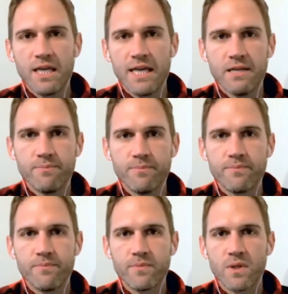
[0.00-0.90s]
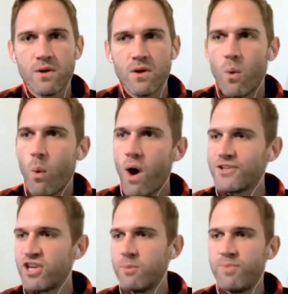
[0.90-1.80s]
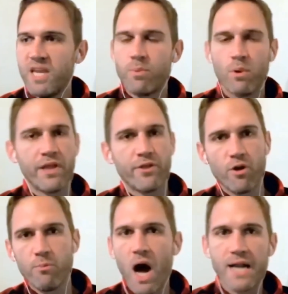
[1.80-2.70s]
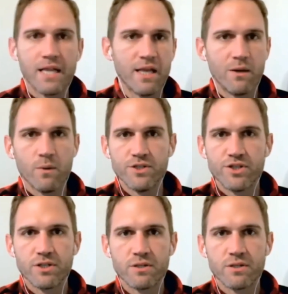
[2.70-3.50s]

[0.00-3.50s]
in, watching people and their body language,